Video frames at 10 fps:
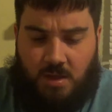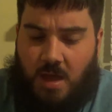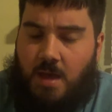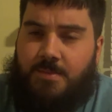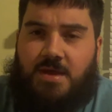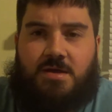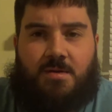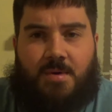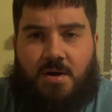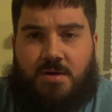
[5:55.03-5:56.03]
I mean,
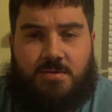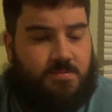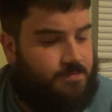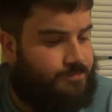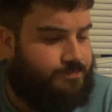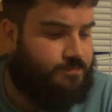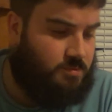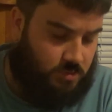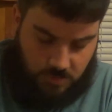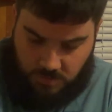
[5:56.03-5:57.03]
come on.
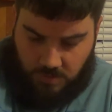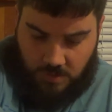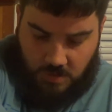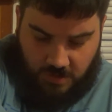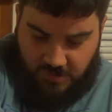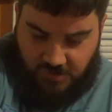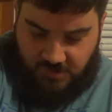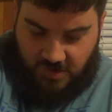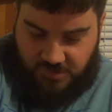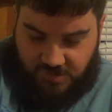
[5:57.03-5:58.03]
It's
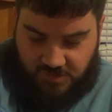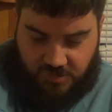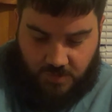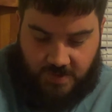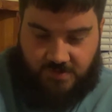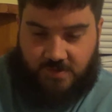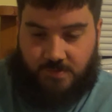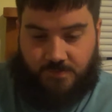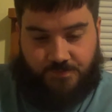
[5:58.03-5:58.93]
just too easy.